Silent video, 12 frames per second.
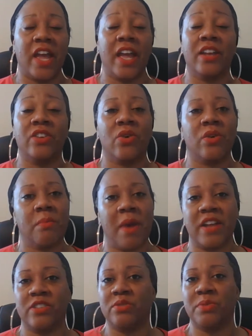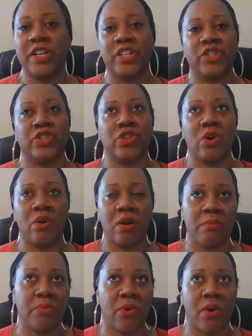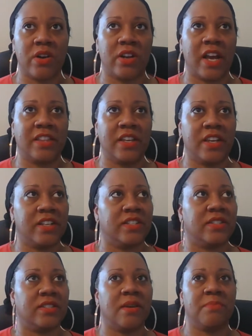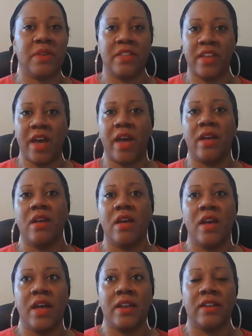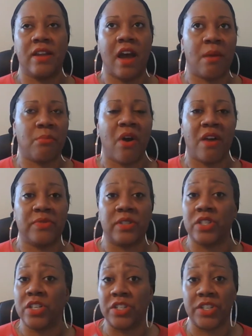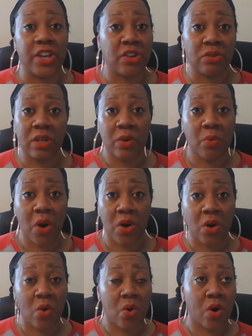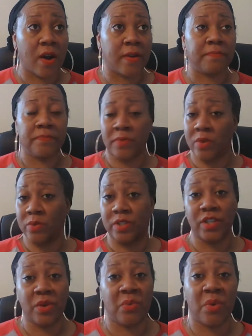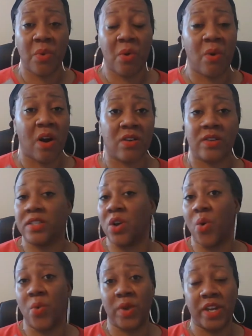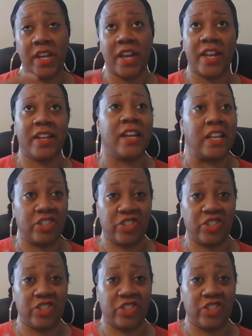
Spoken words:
And donor management is so important. I think it's something that nonprofits continually work on. We stick with what works, or we can